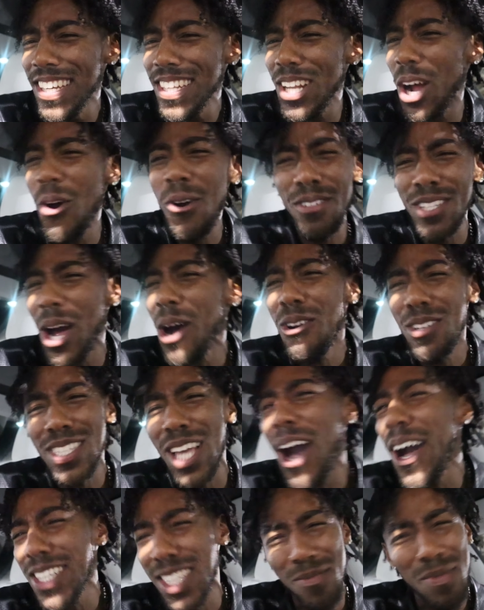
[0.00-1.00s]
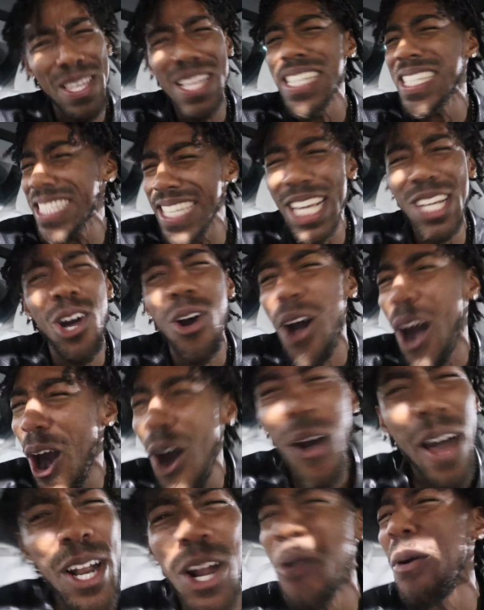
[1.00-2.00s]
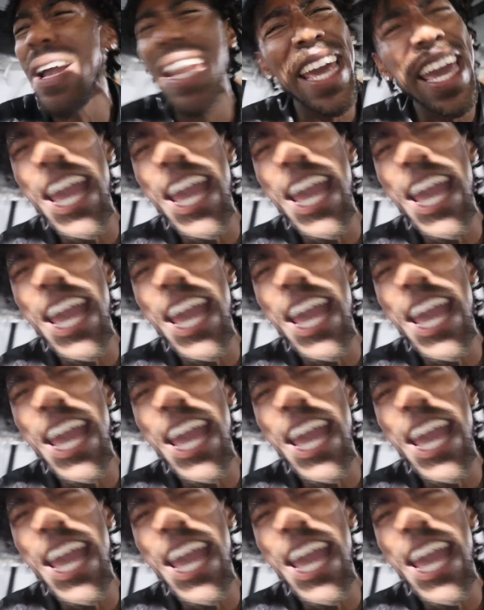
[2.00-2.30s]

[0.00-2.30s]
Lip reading: Don't talk to me, you single hoe. I don't want to